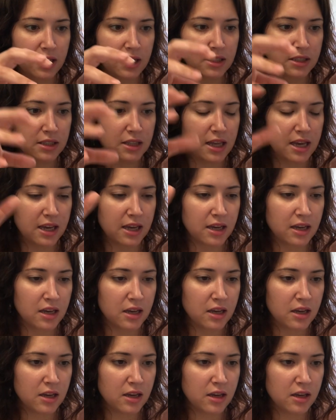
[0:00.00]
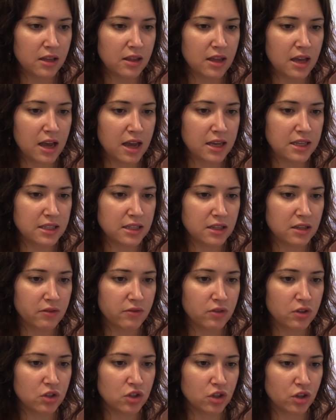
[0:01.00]
It's like the idea of
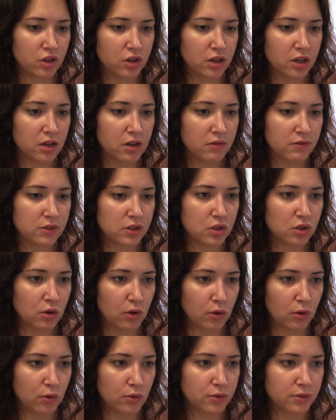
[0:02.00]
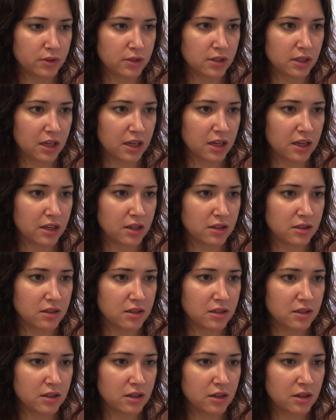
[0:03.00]
the journey of souls and